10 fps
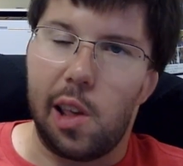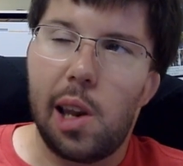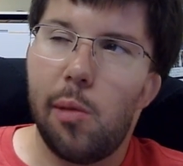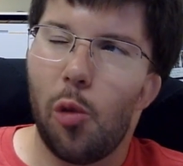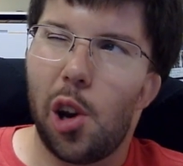
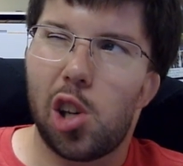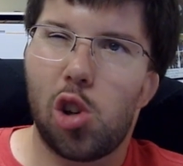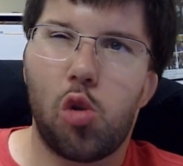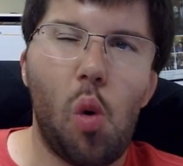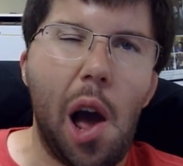Didn't even want to
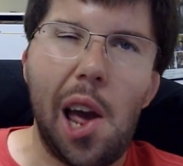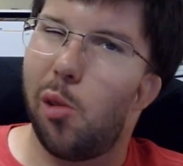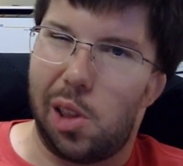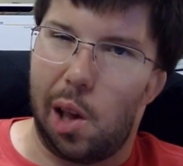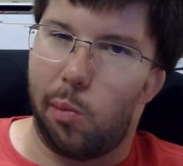try
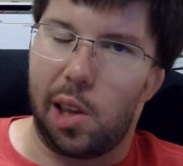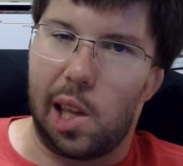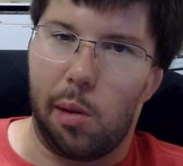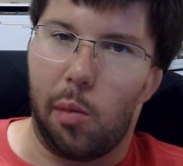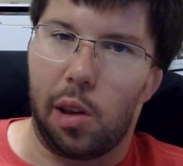to attempt to
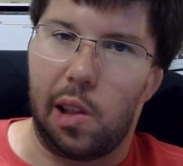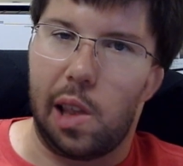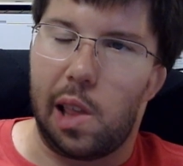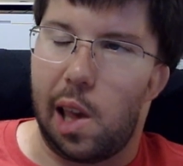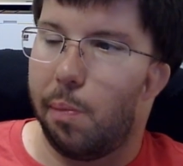get him onto
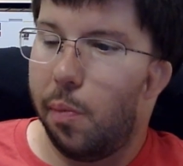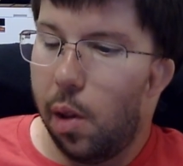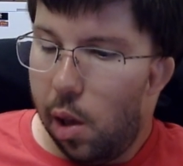the team.